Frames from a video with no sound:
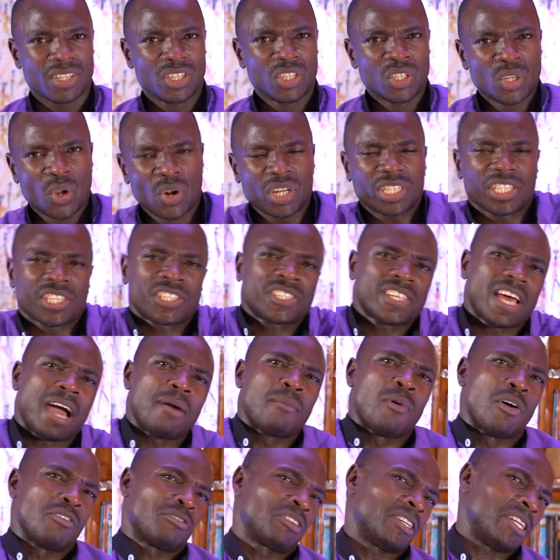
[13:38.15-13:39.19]
Not
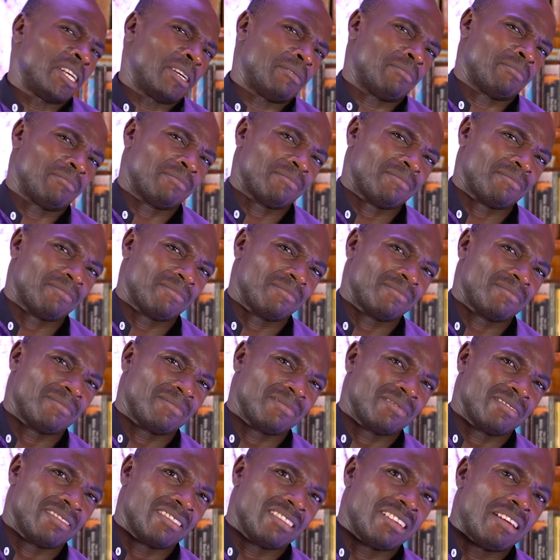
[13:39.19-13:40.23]
some of them,
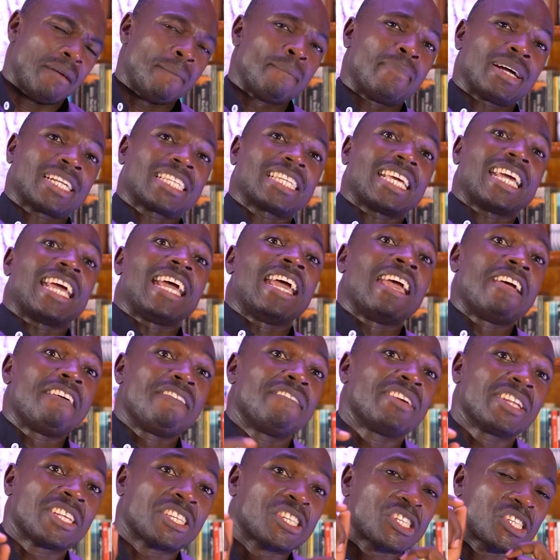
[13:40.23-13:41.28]
but
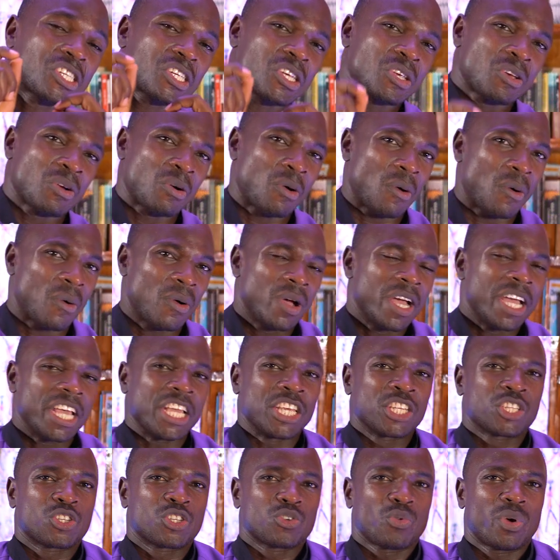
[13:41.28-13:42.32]
every single
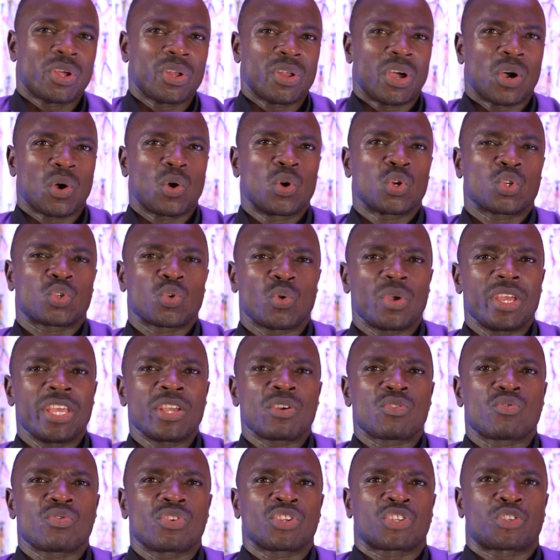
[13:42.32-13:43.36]
is when you are going to
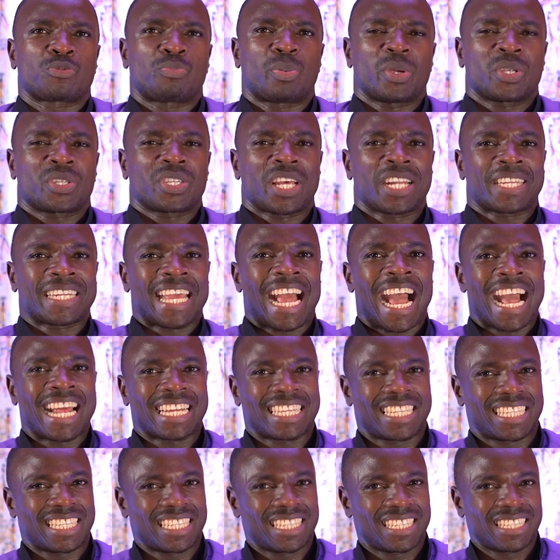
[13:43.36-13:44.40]
increase space at
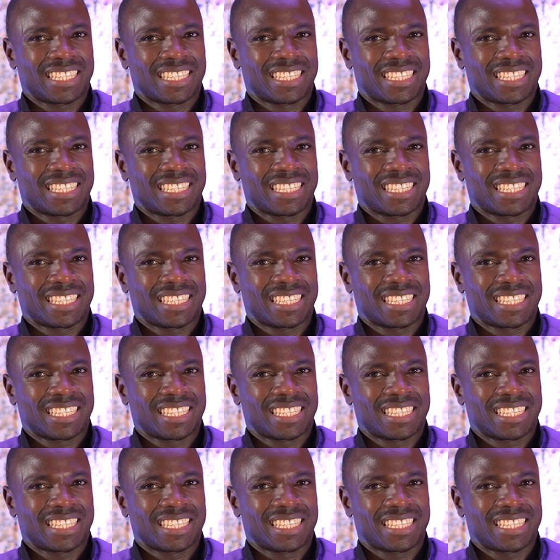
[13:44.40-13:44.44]
heart.